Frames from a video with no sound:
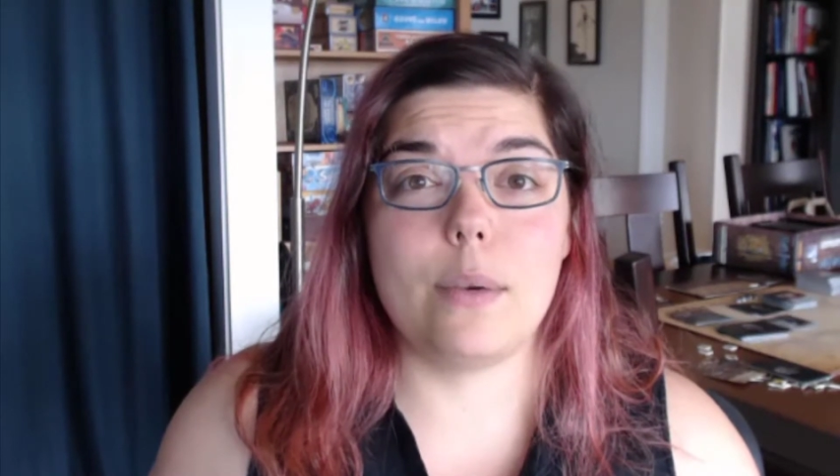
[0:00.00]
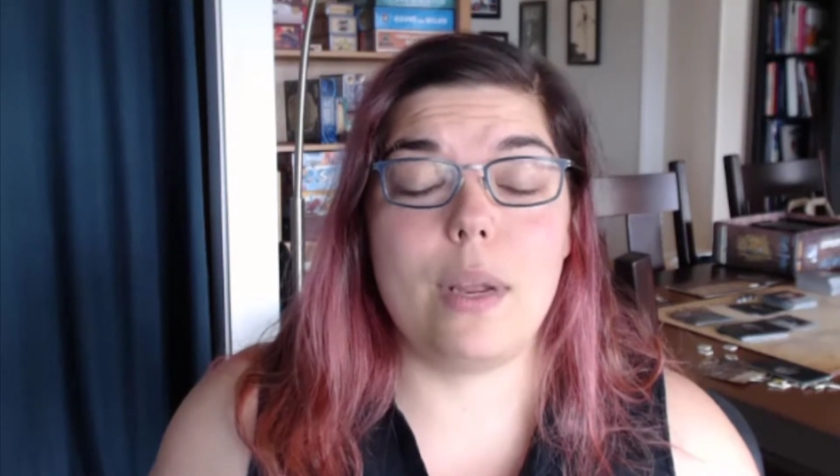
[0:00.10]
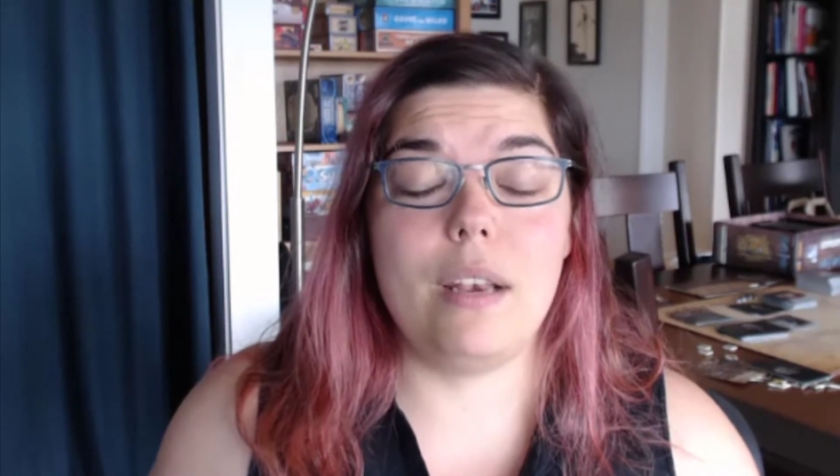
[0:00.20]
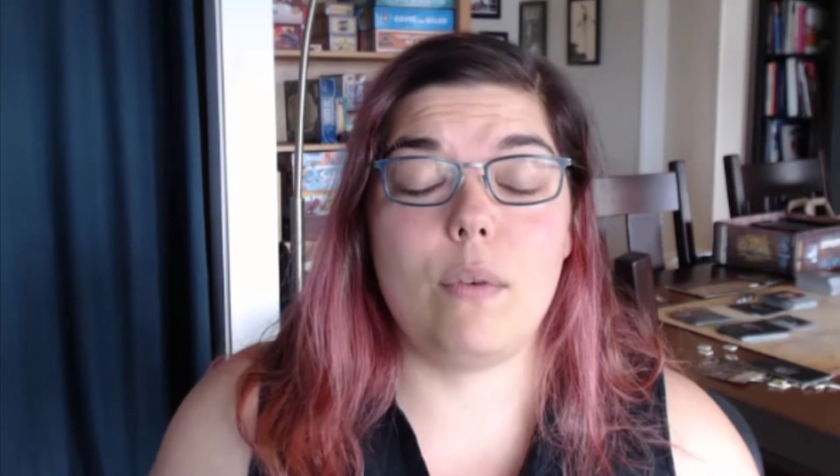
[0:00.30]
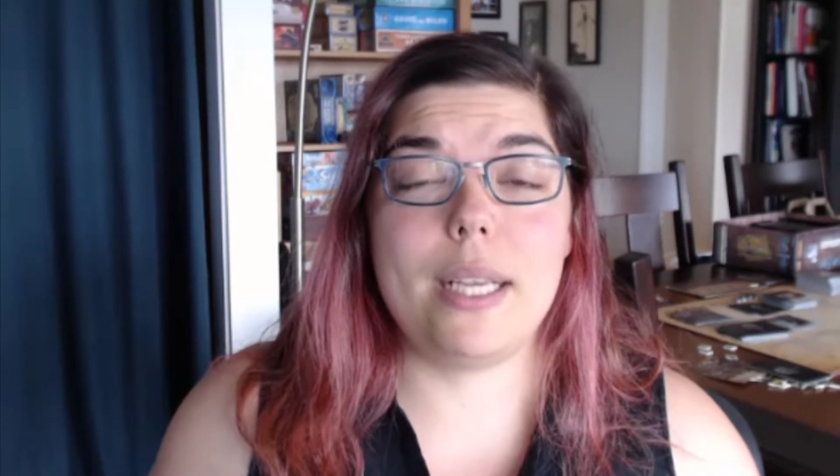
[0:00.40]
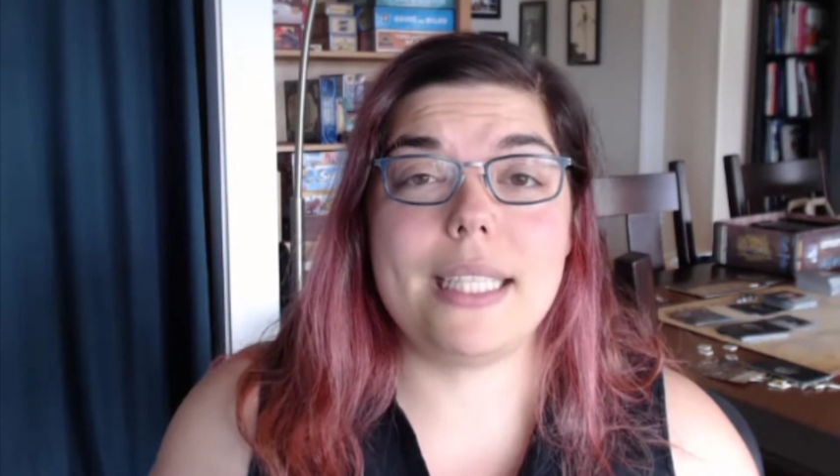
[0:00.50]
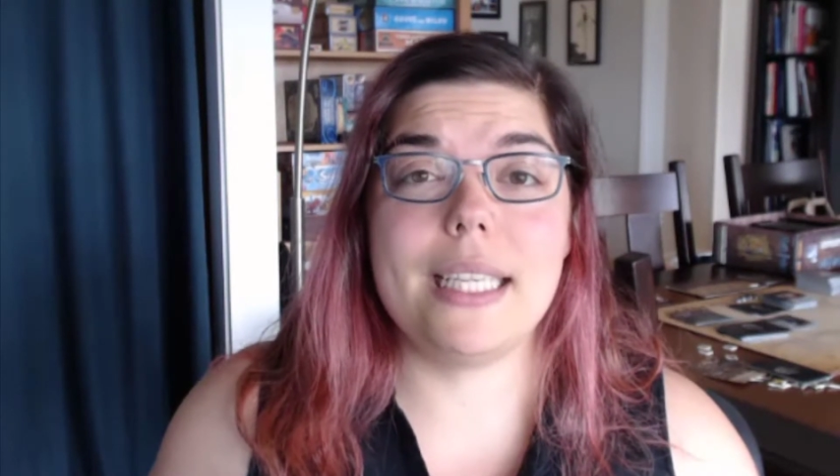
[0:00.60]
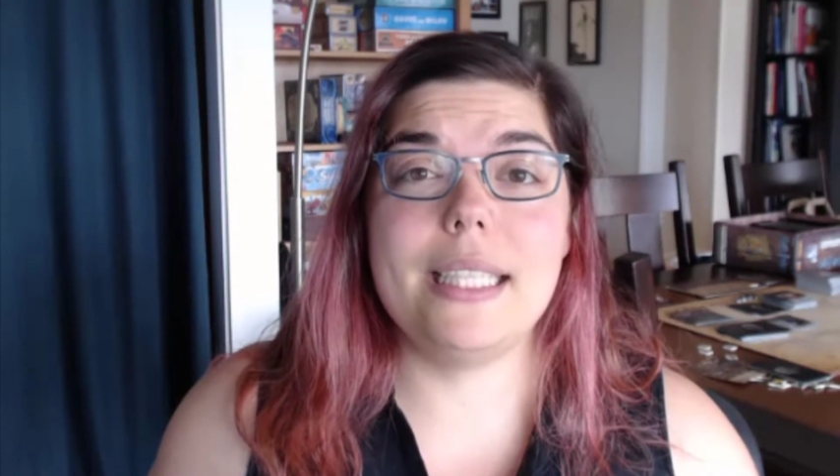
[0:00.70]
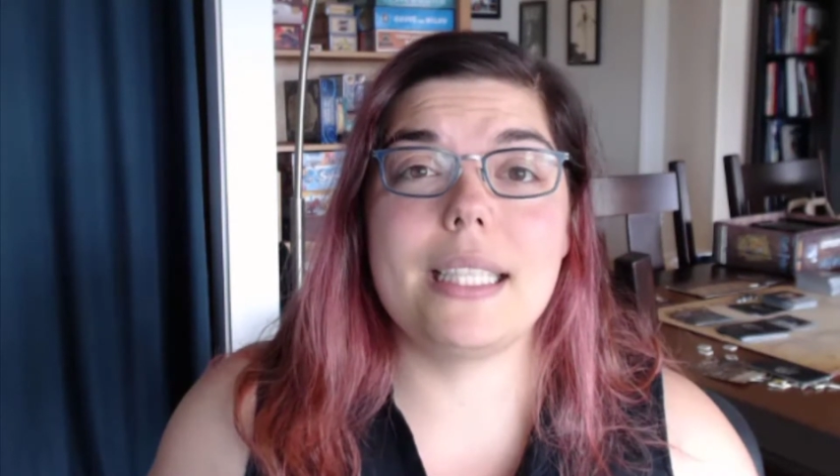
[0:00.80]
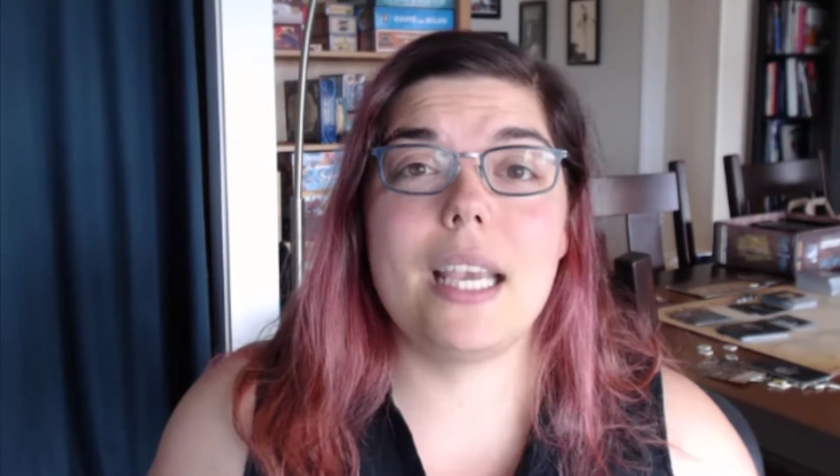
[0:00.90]
so
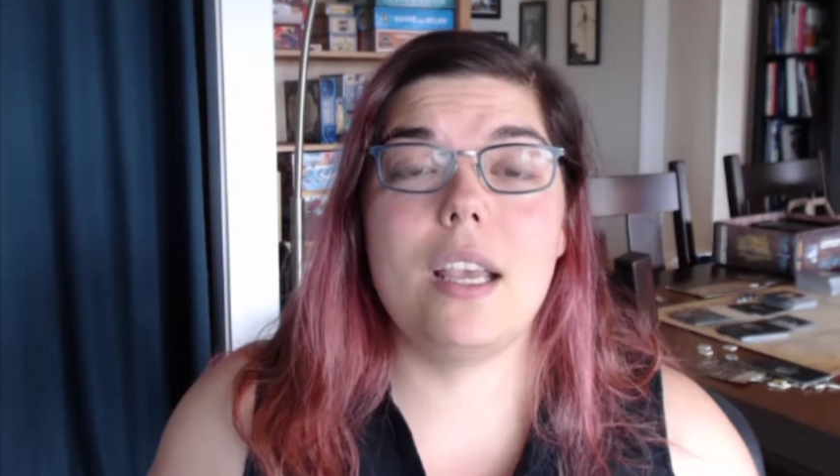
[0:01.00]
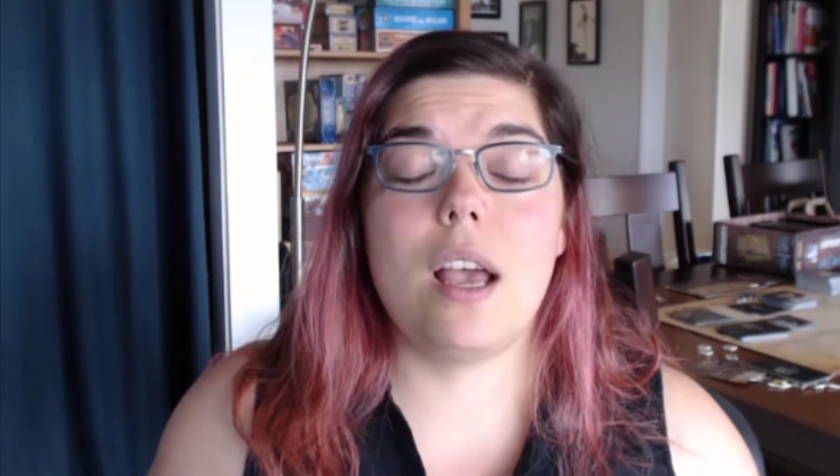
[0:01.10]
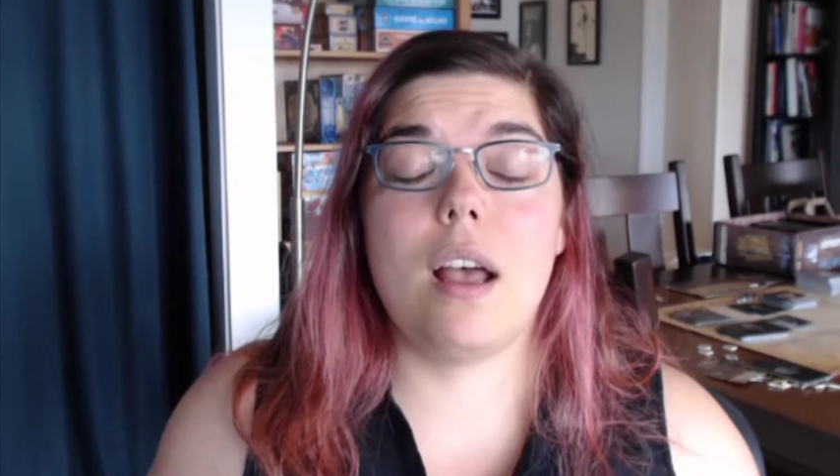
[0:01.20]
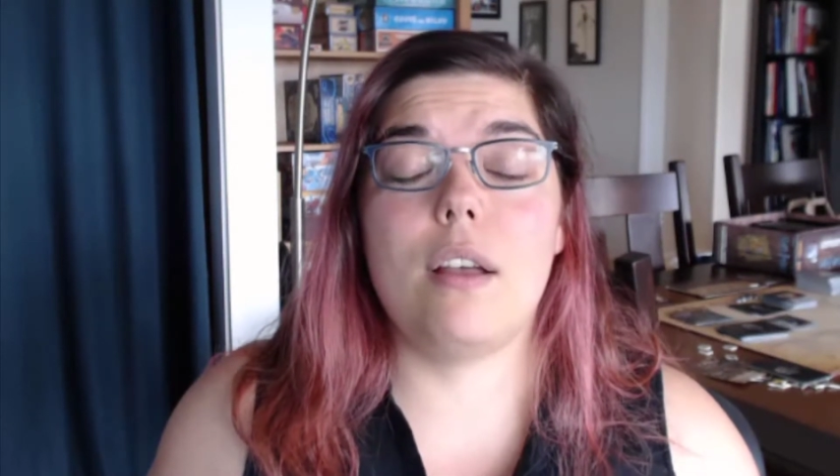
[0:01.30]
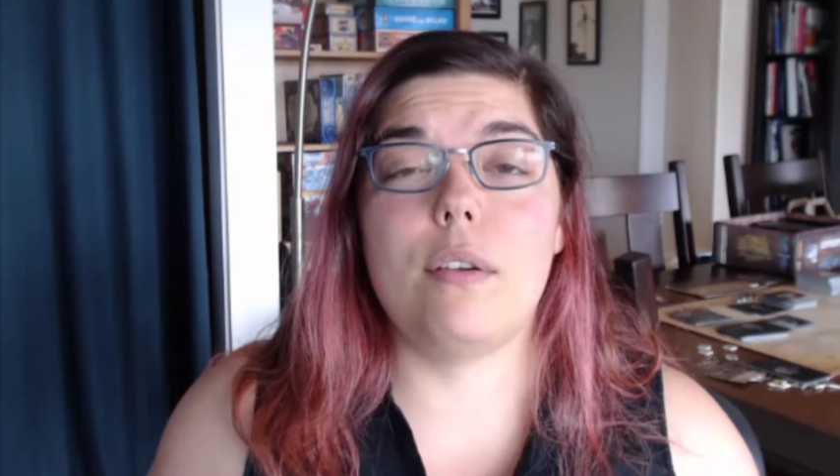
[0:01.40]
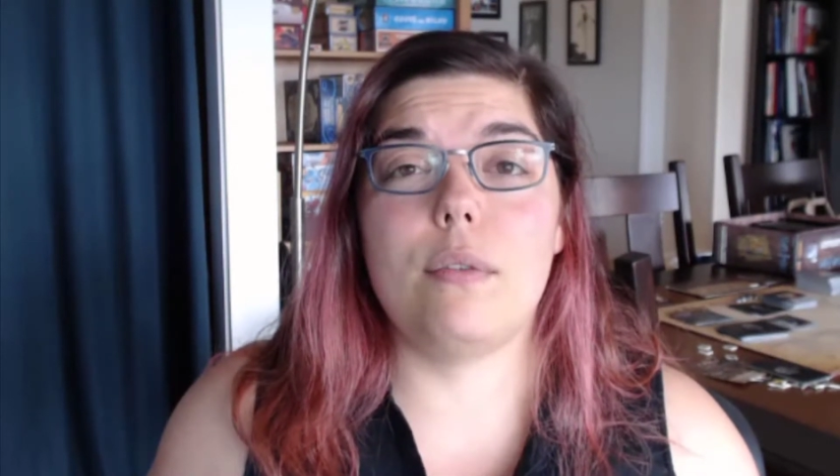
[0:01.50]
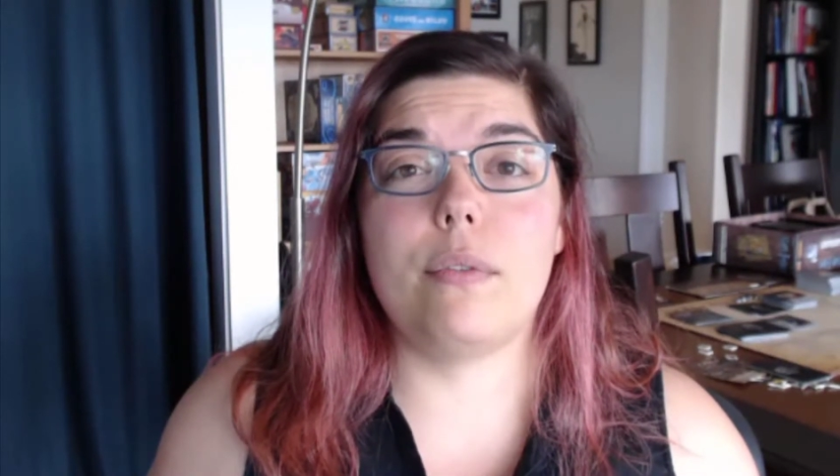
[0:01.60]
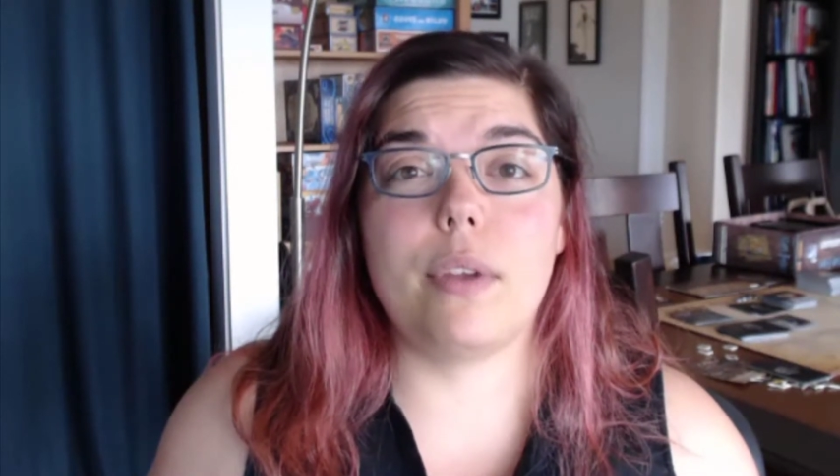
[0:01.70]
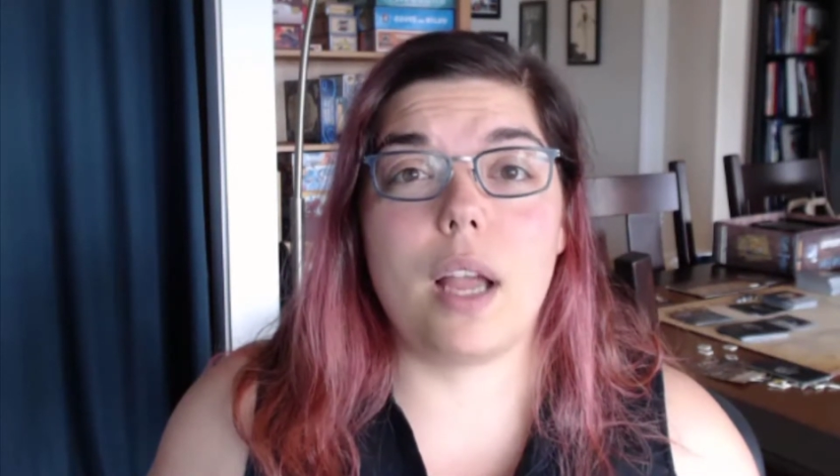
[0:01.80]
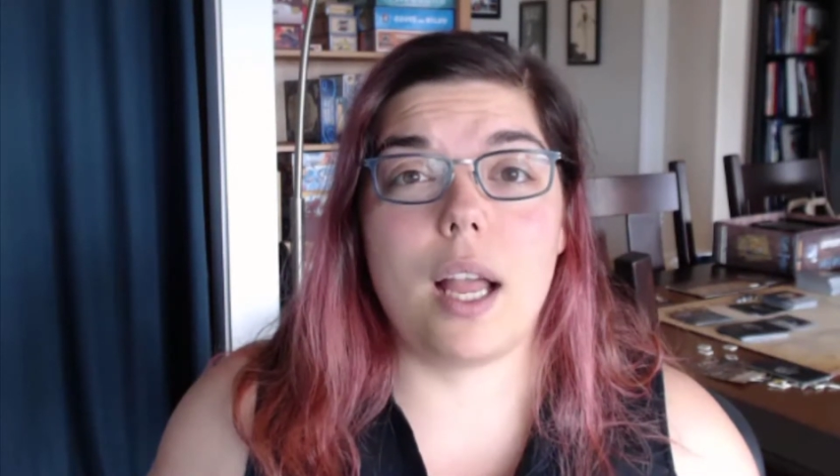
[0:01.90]
invoices
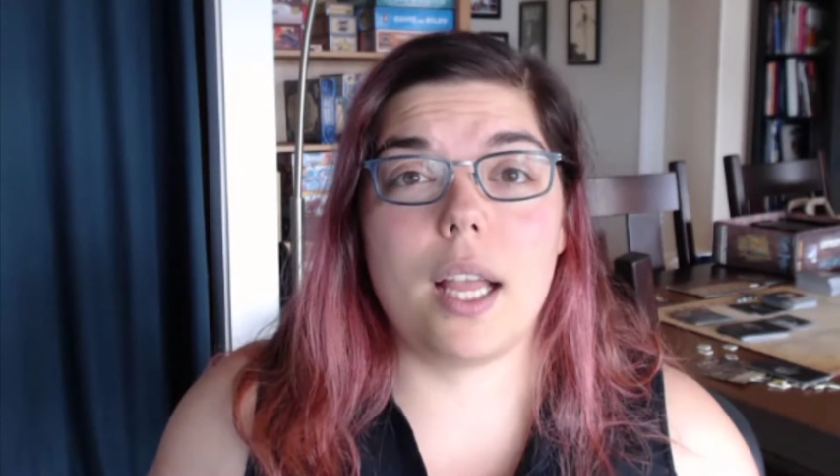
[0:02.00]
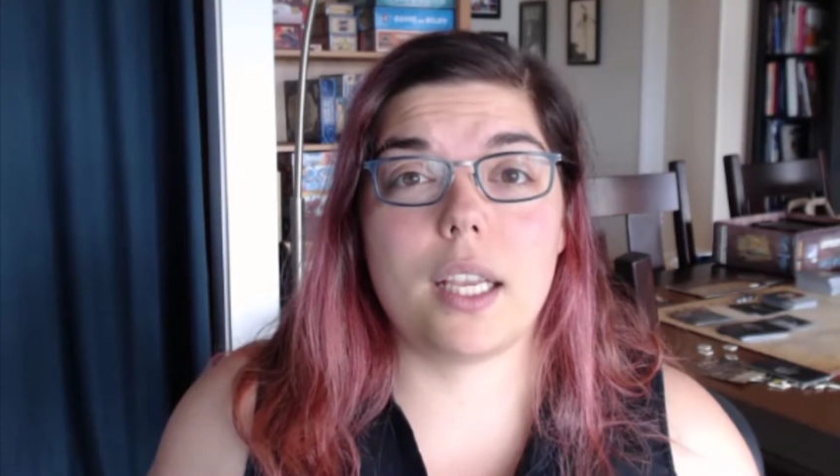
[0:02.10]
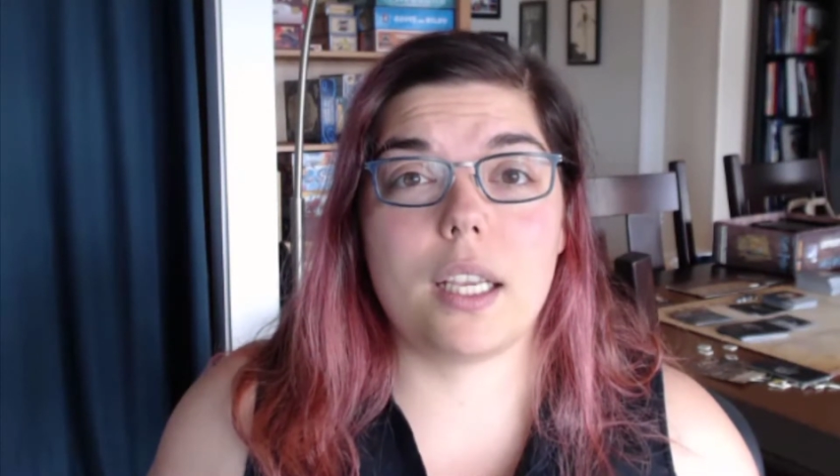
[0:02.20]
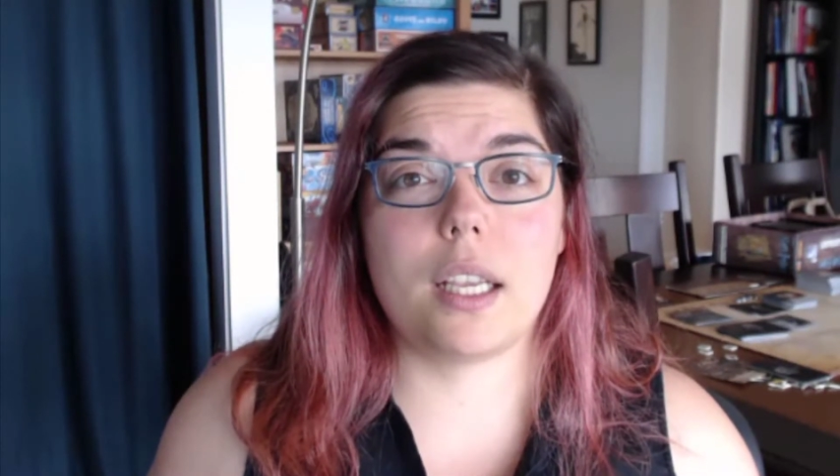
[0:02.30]
of uh,